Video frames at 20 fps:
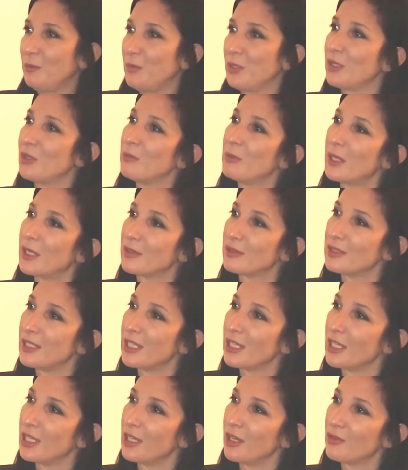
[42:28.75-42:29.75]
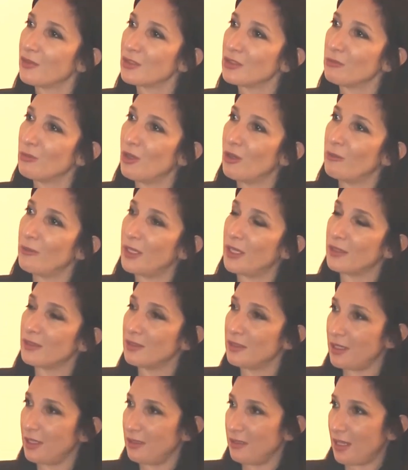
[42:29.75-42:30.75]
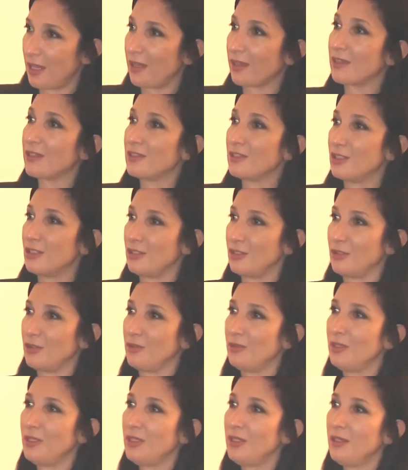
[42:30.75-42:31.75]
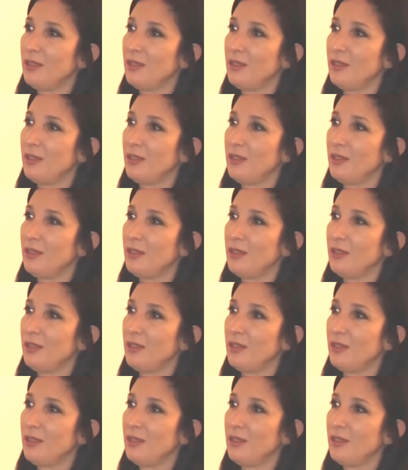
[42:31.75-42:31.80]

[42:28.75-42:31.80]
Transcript: bigger banks taking over smaller banks, and that continued.